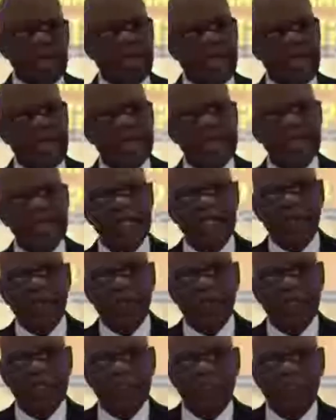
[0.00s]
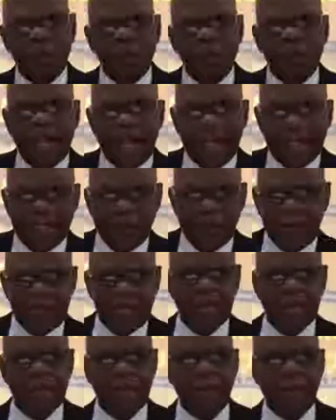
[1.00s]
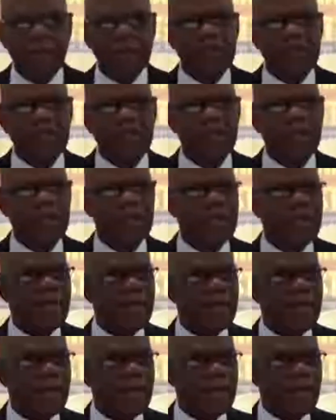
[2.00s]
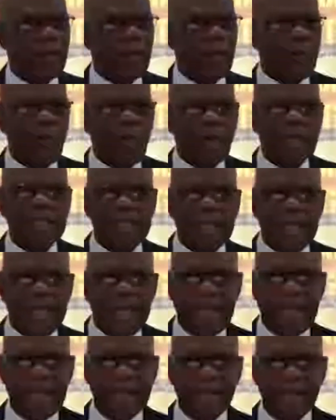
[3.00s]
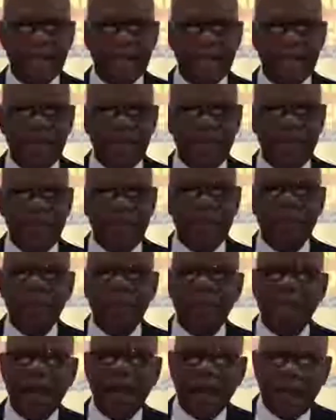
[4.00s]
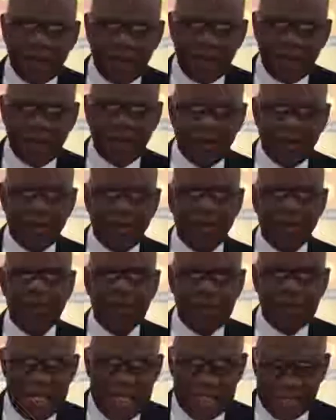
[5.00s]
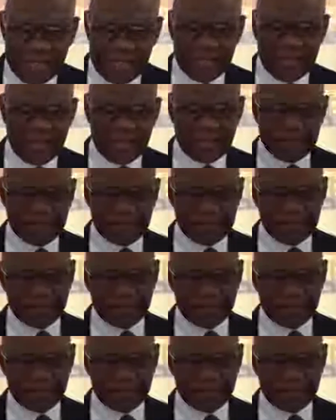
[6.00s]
And that is, we spoke last week about what is the mark of the beast.